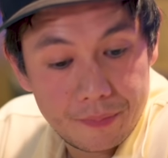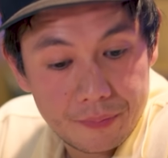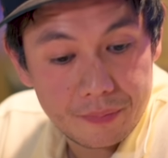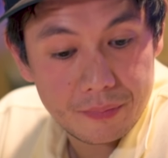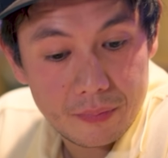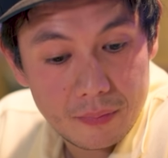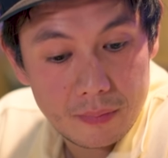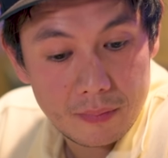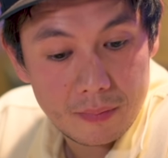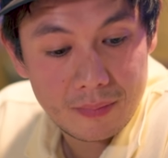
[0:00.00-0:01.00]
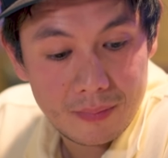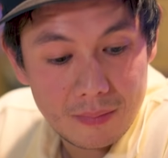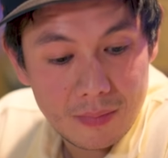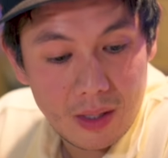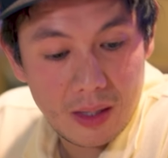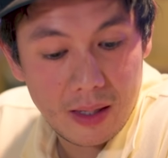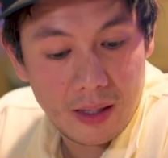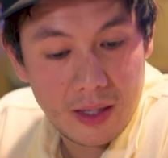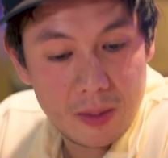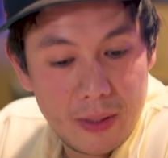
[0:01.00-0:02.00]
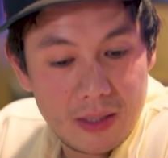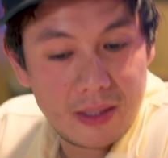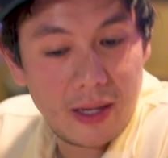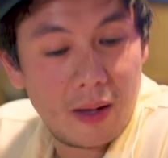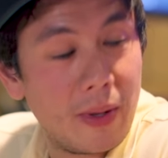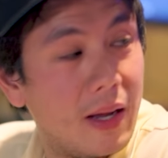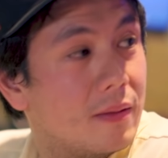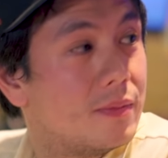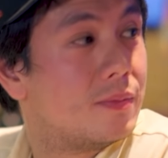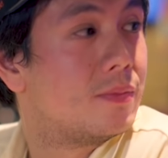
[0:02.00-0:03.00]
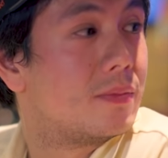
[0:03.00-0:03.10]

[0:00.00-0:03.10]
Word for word: yeah. I'm a claw guy. I like a nice piece of tail meat. You're a